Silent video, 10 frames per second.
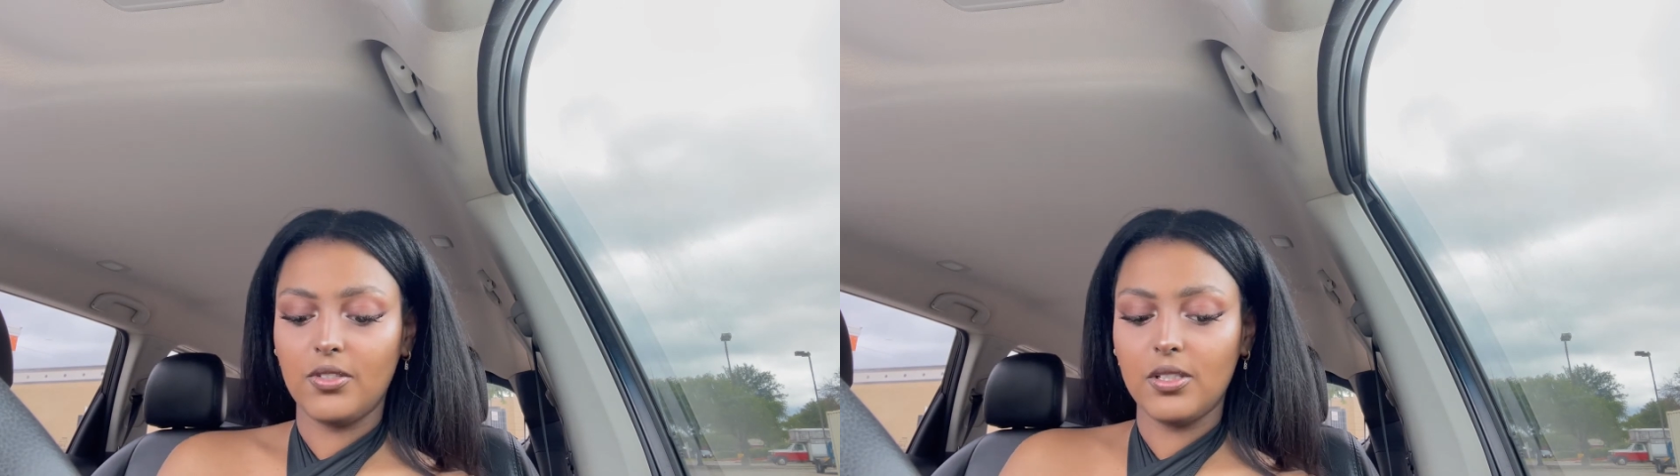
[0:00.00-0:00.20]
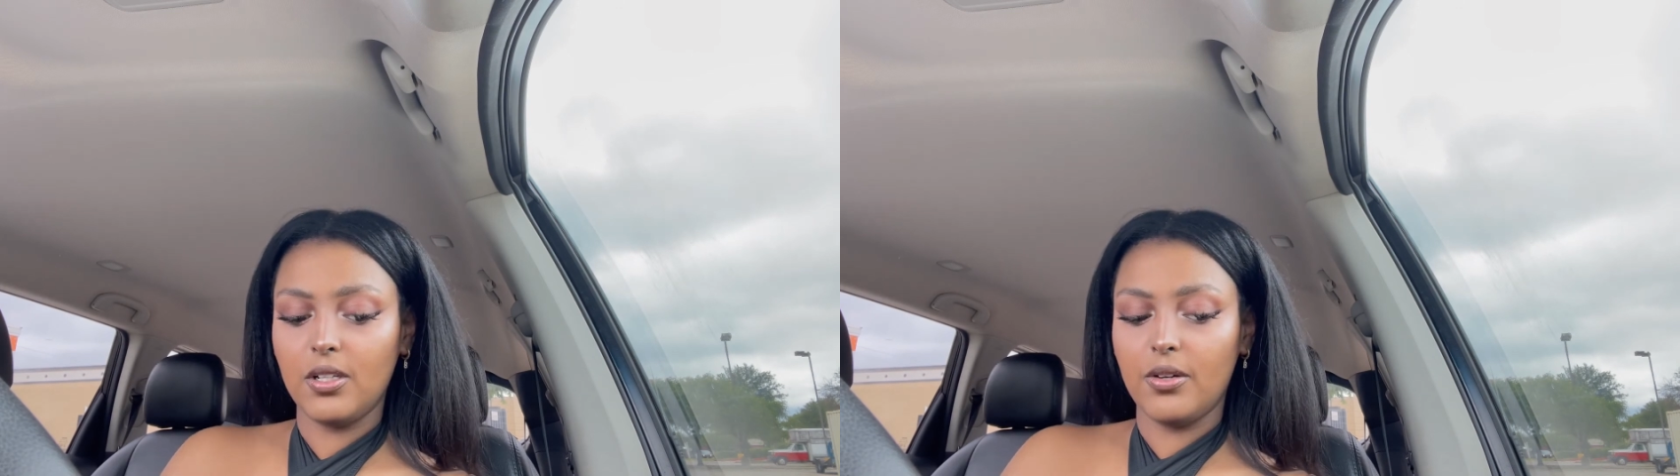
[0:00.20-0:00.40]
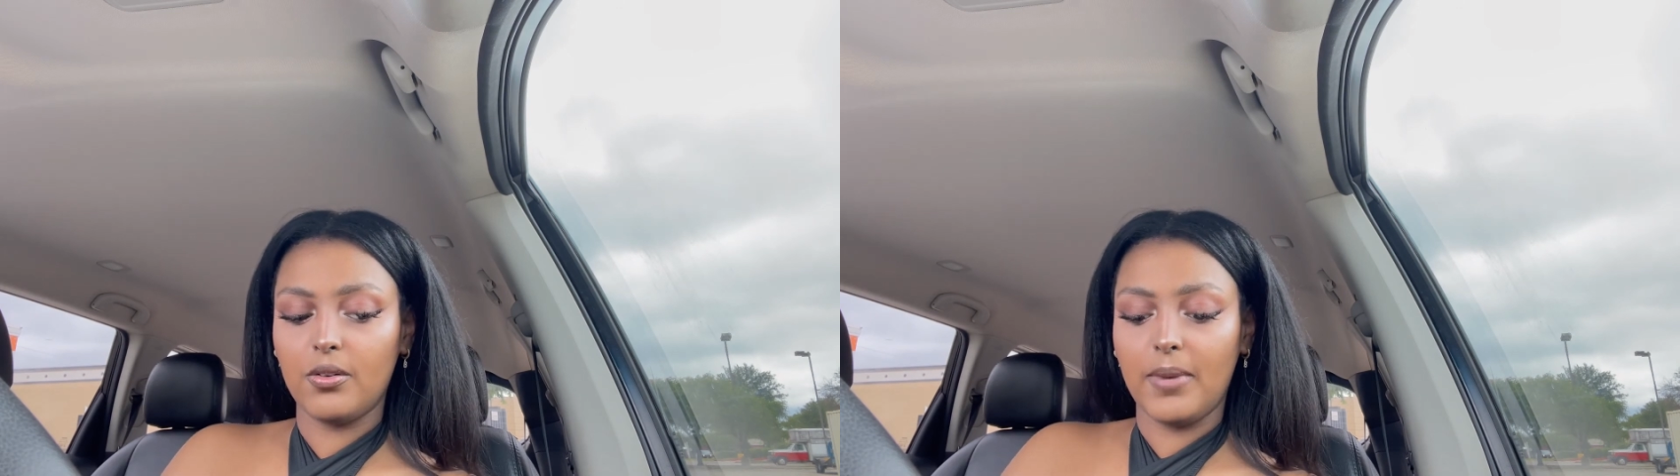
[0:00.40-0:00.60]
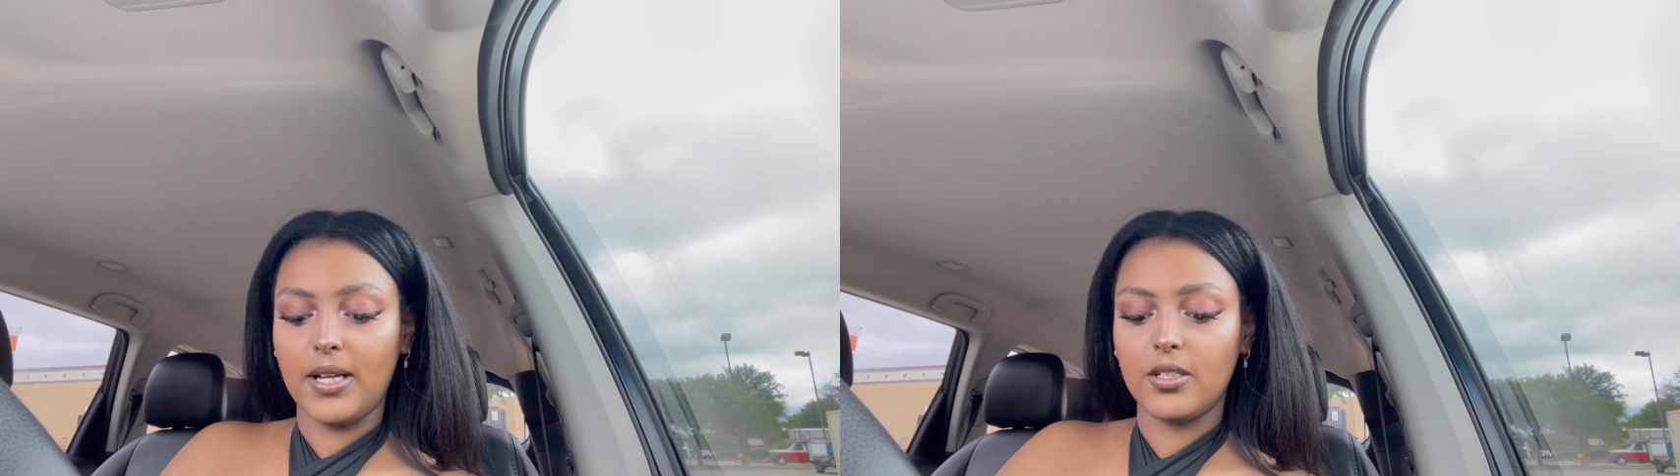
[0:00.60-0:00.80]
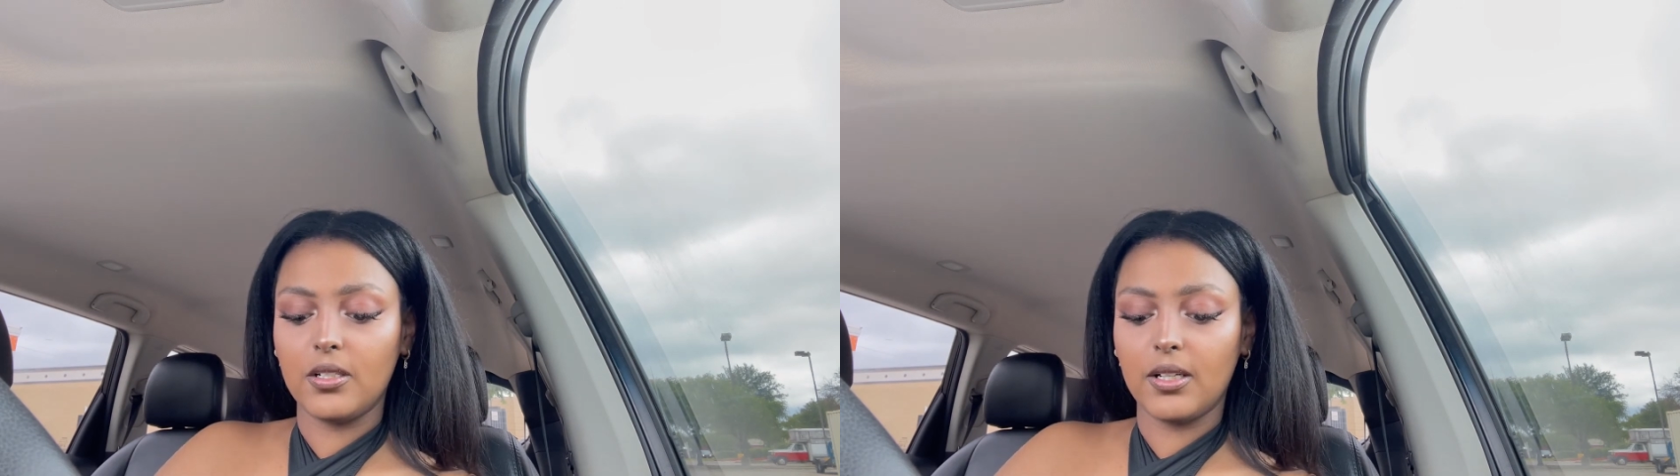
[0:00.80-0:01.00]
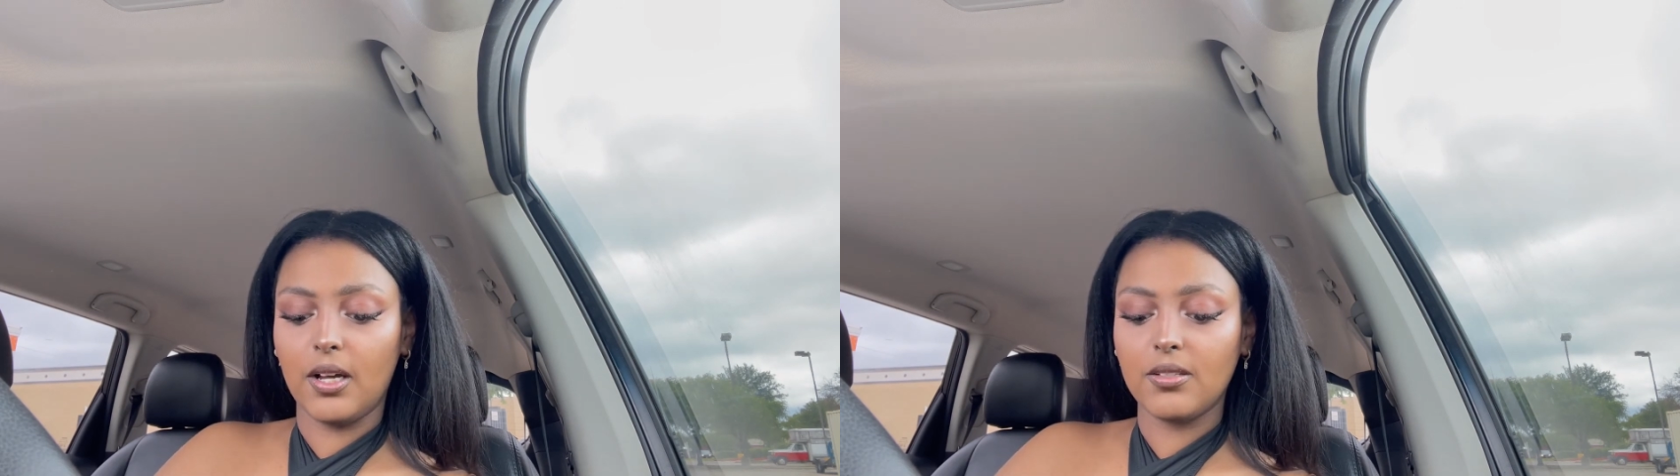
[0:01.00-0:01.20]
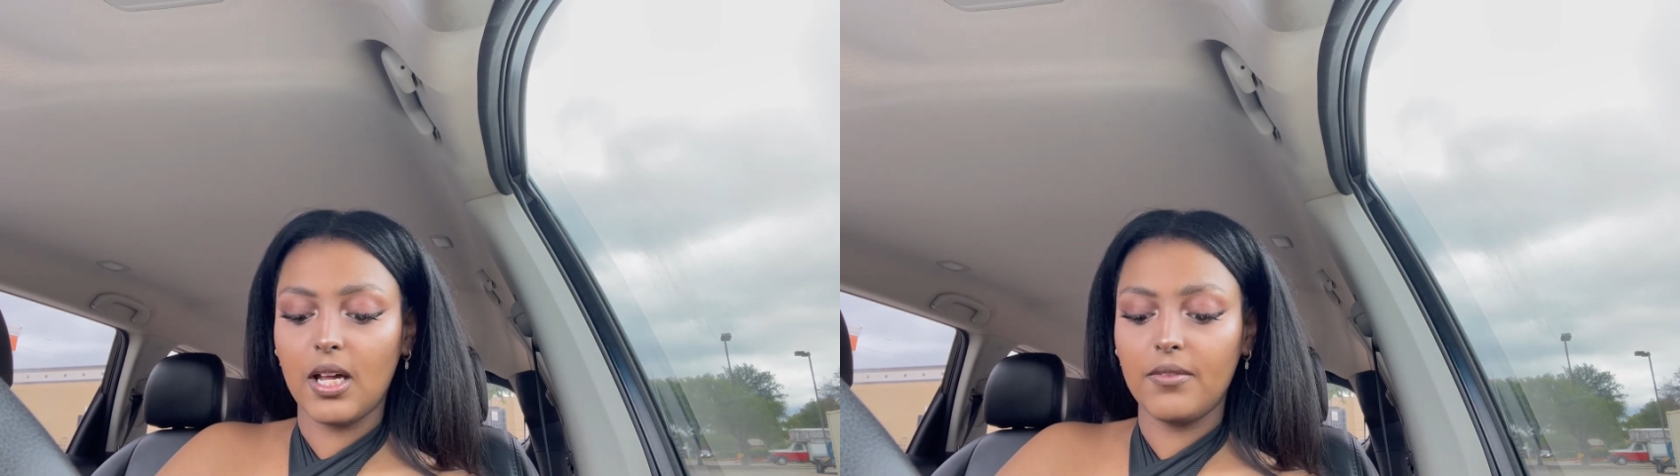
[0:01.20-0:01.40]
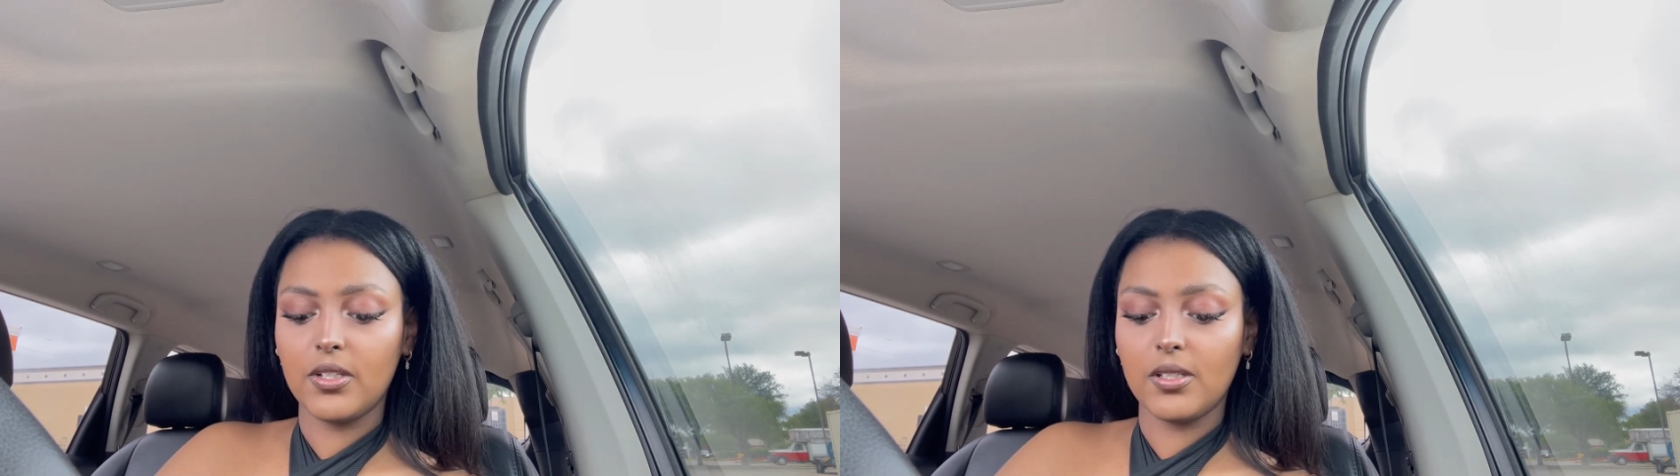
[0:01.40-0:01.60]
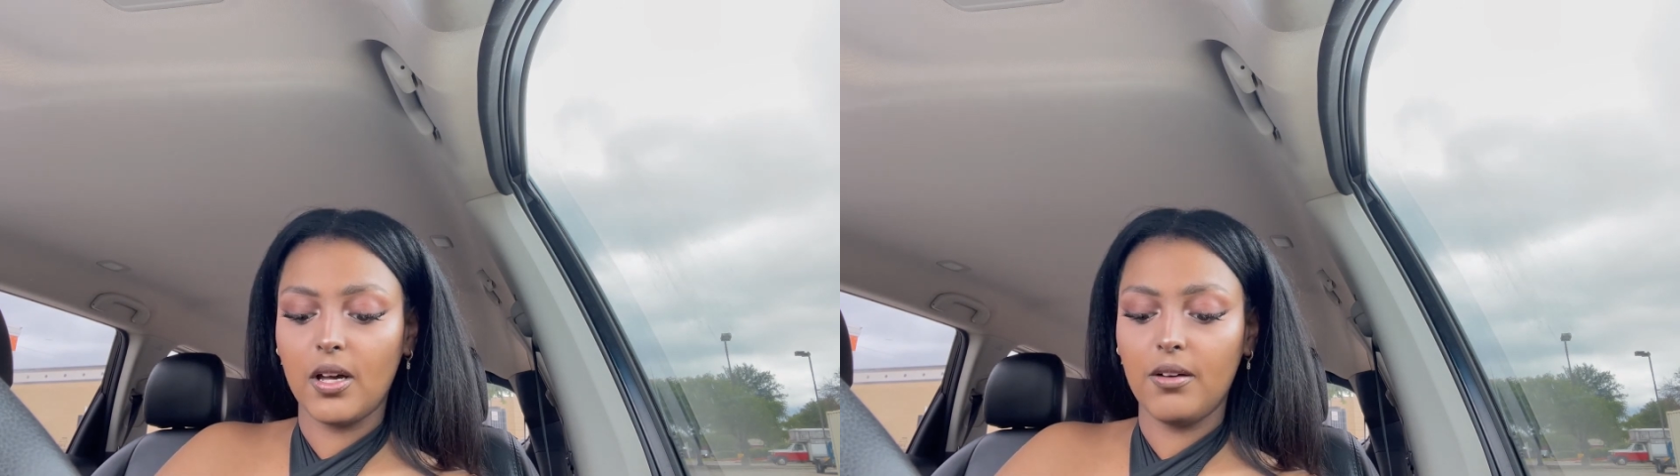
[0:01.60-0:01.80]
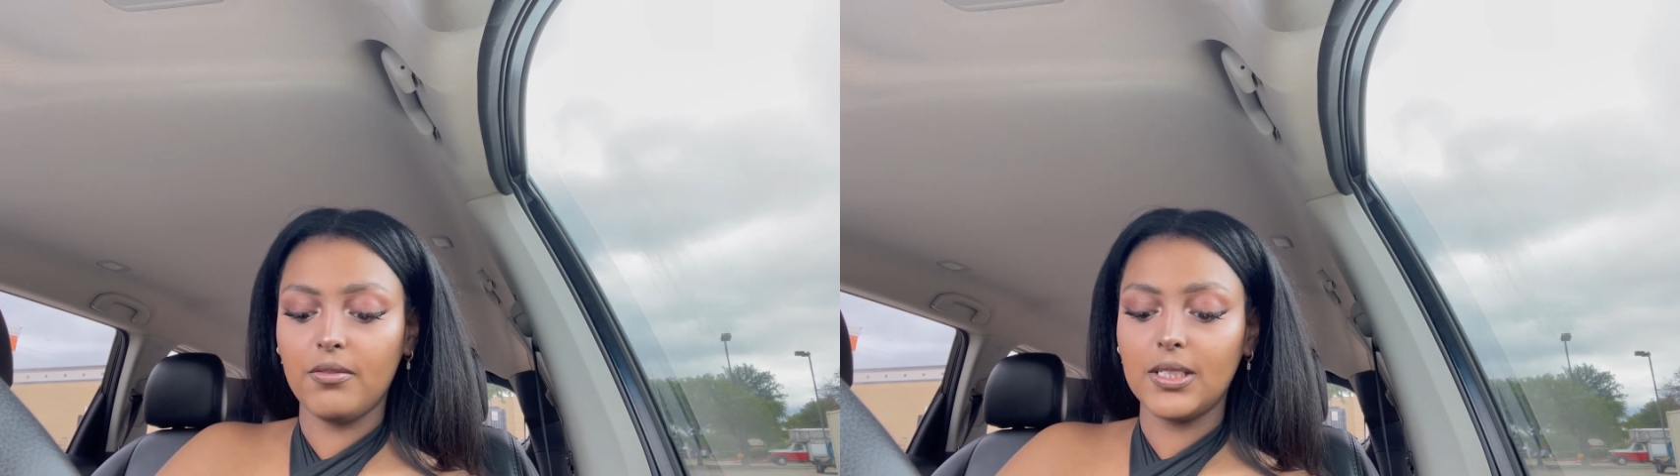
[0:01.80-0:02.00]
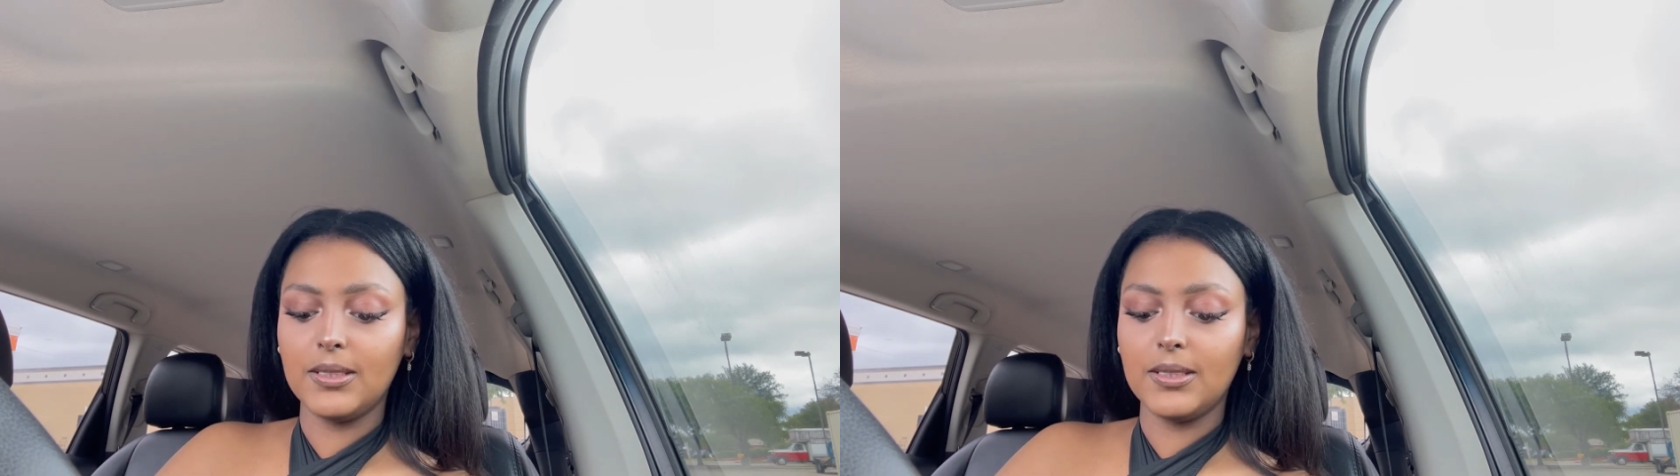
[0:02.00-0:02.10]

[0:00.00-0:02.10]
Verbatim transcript: Just, you know, a reminder to look outside of yourself,